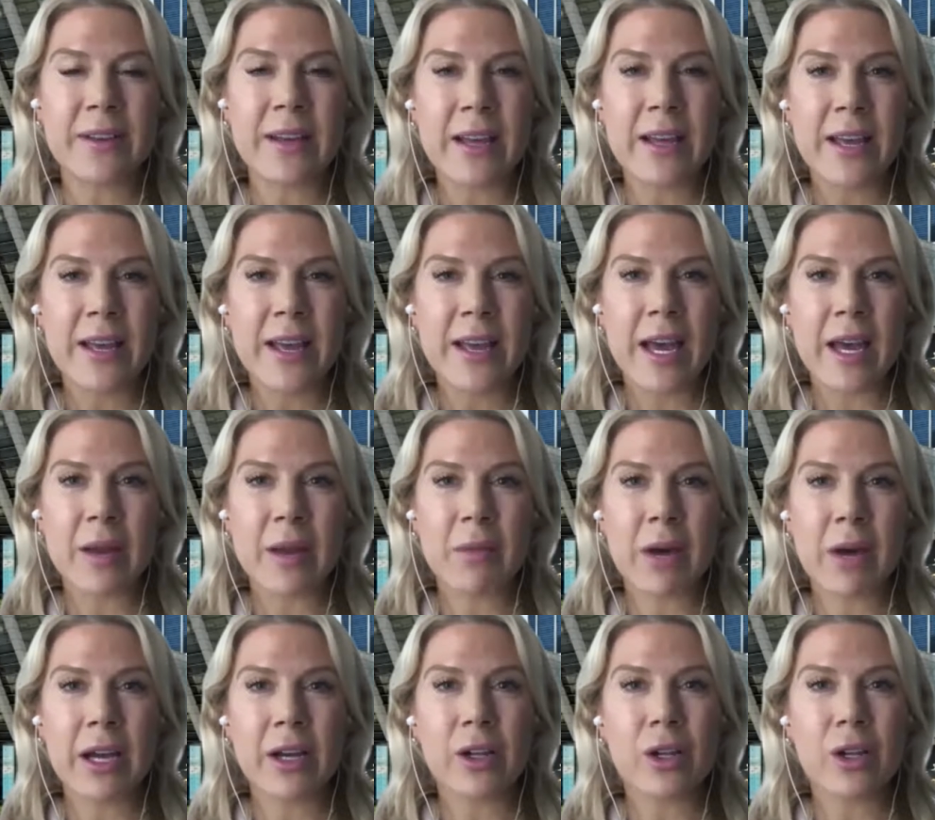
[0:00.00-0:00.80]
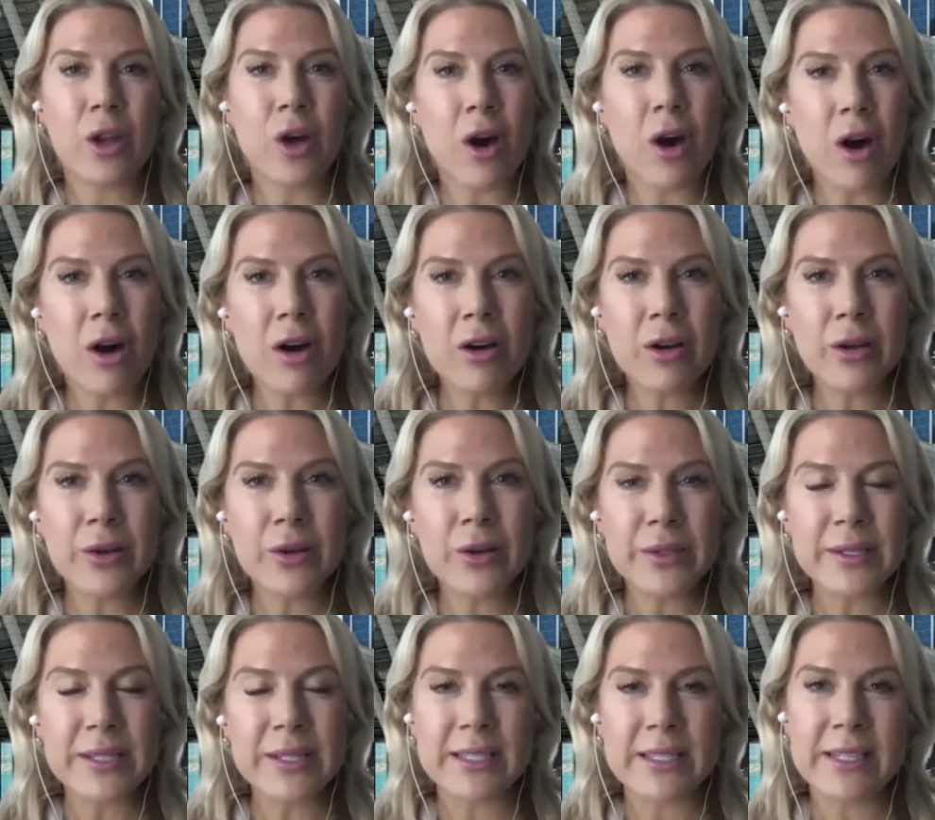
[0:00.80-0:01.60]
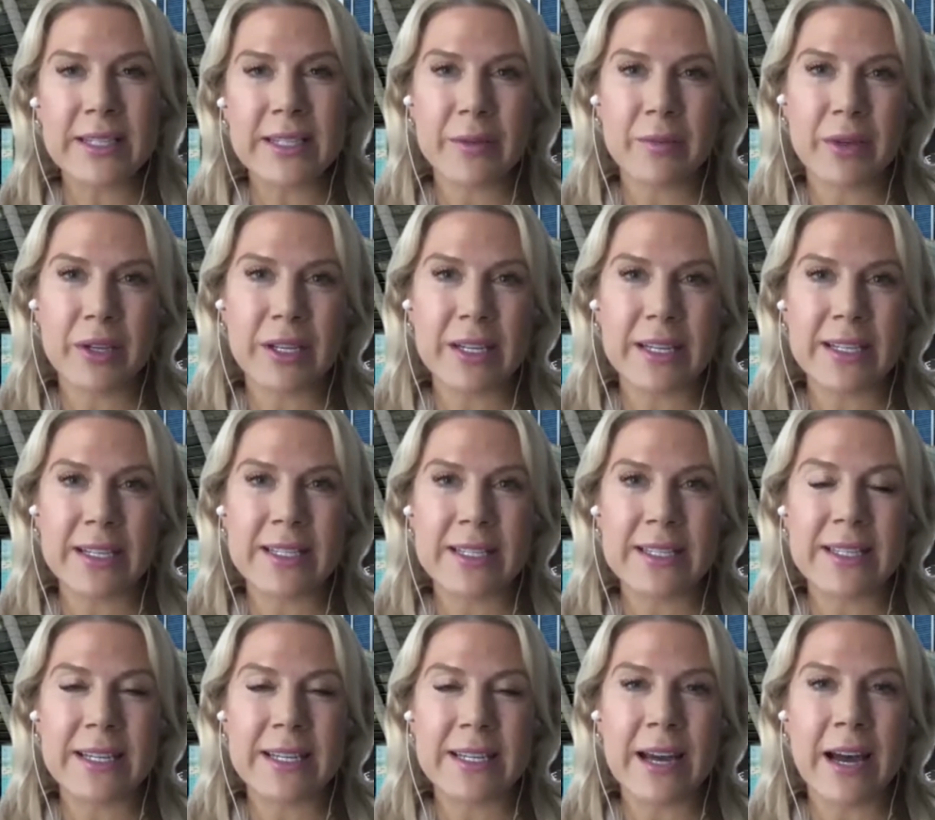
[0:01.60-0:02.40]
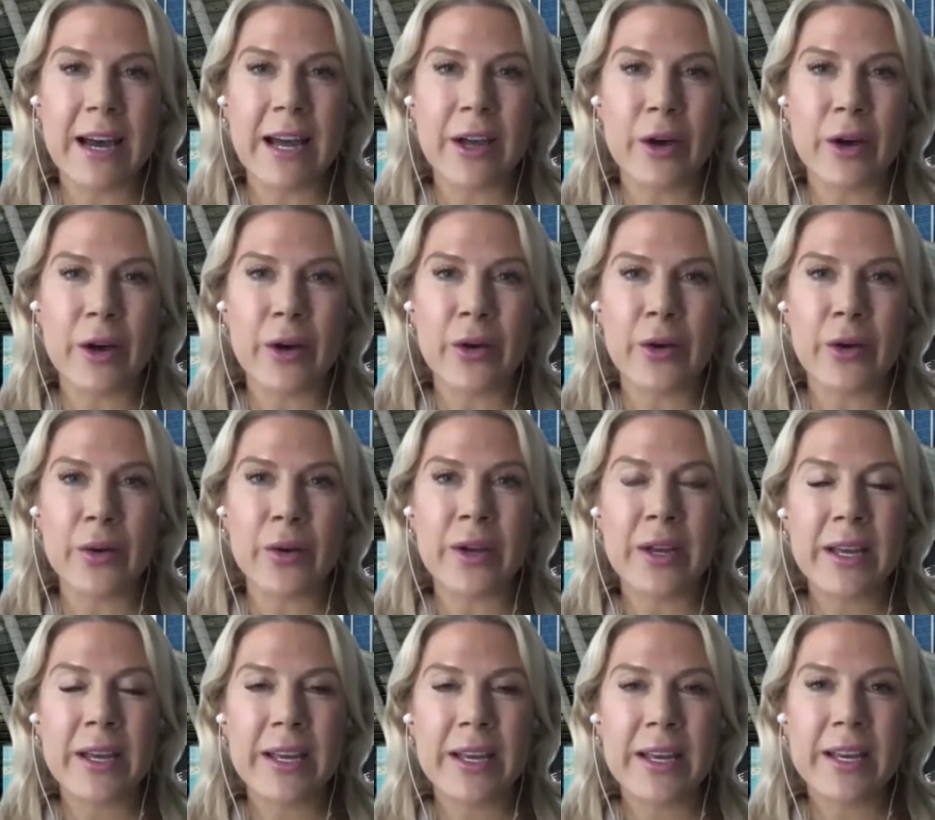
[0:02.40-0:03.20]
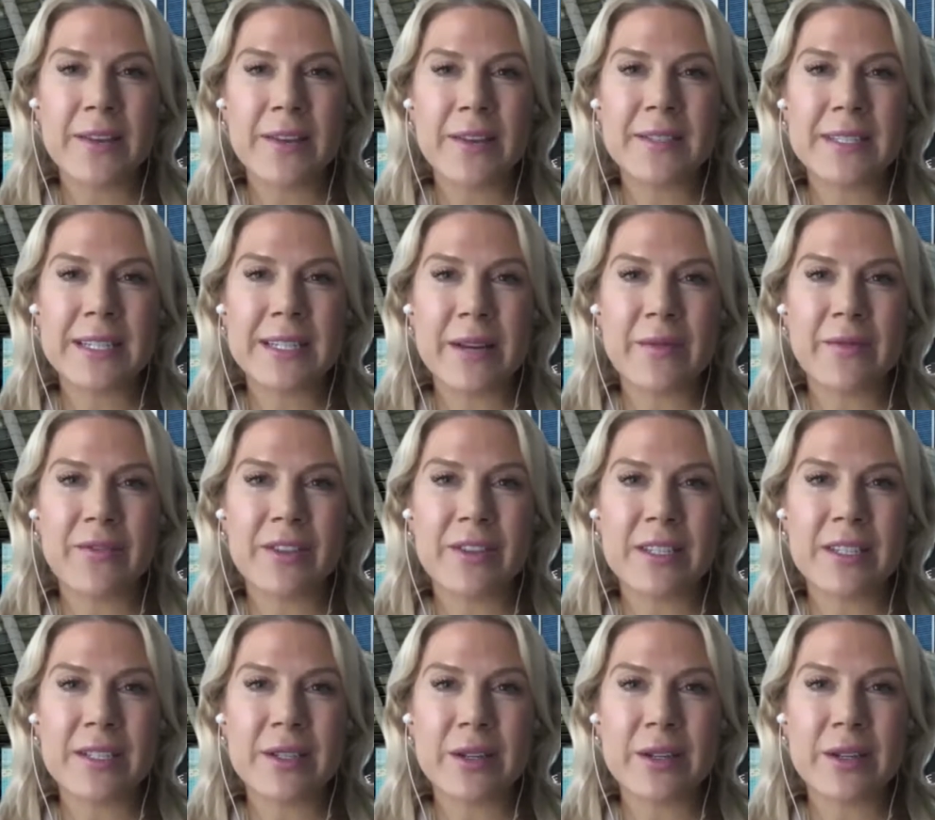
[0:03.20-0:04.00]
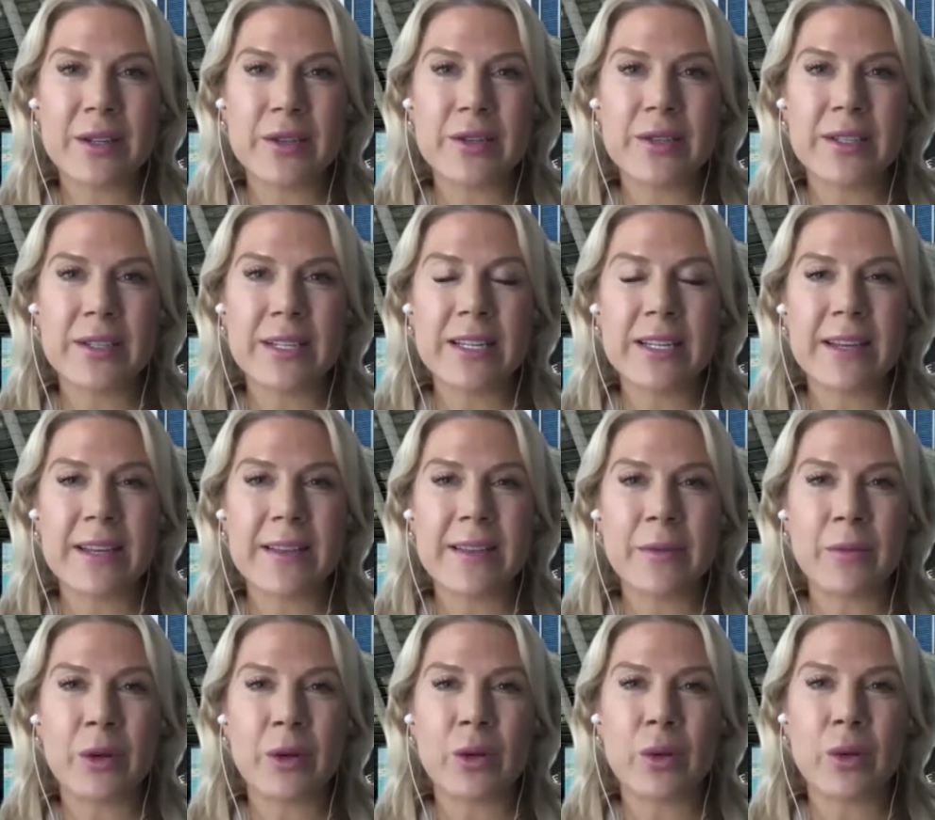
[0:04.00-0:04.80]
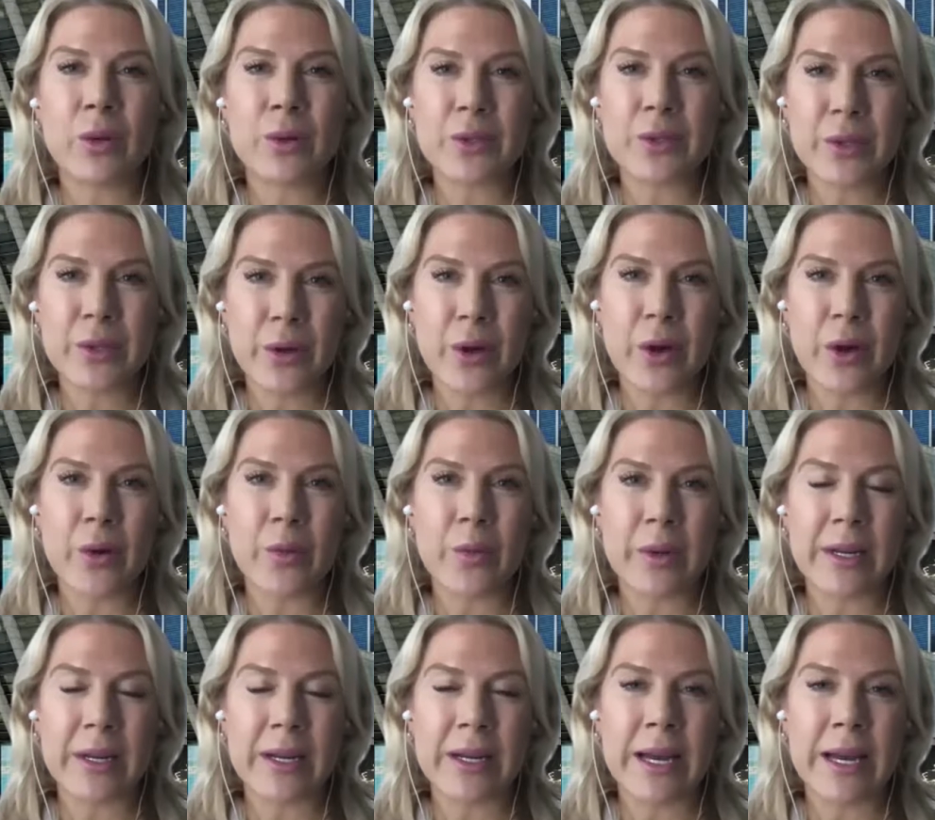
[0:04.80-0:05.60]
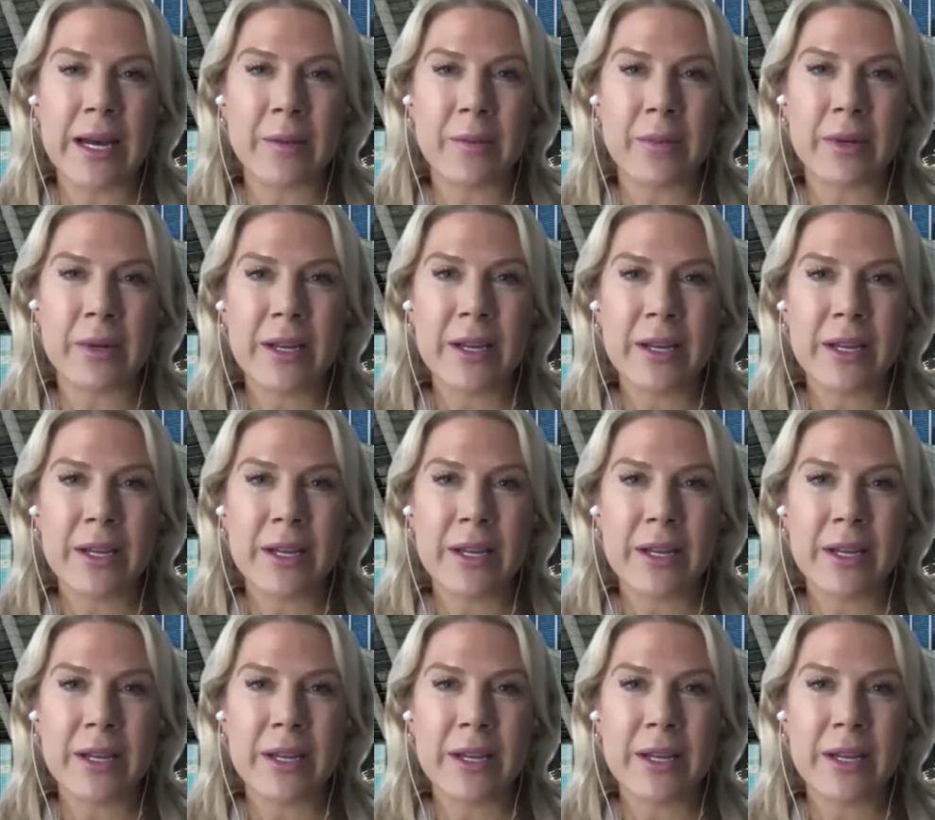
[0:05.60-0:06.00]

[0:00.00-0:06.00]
and Michael Hogg, who's the Deputy CIO of Stamford Associates, and then we'll also open it up